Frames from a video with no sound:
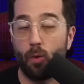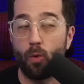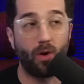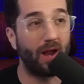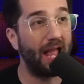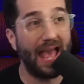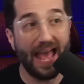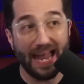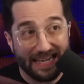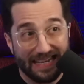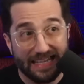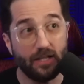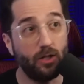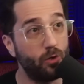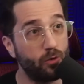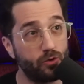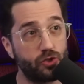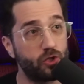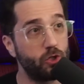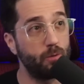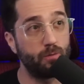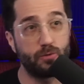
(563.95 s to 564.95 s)
or any
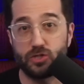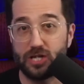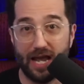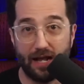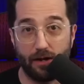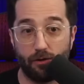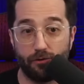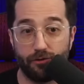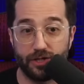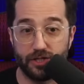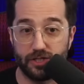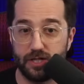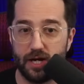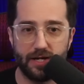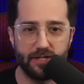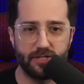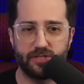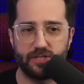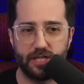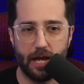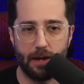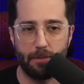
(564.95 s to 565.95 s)
YouTube channel that
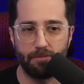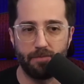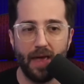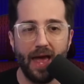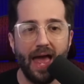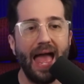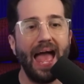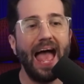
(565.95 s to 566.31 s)
does them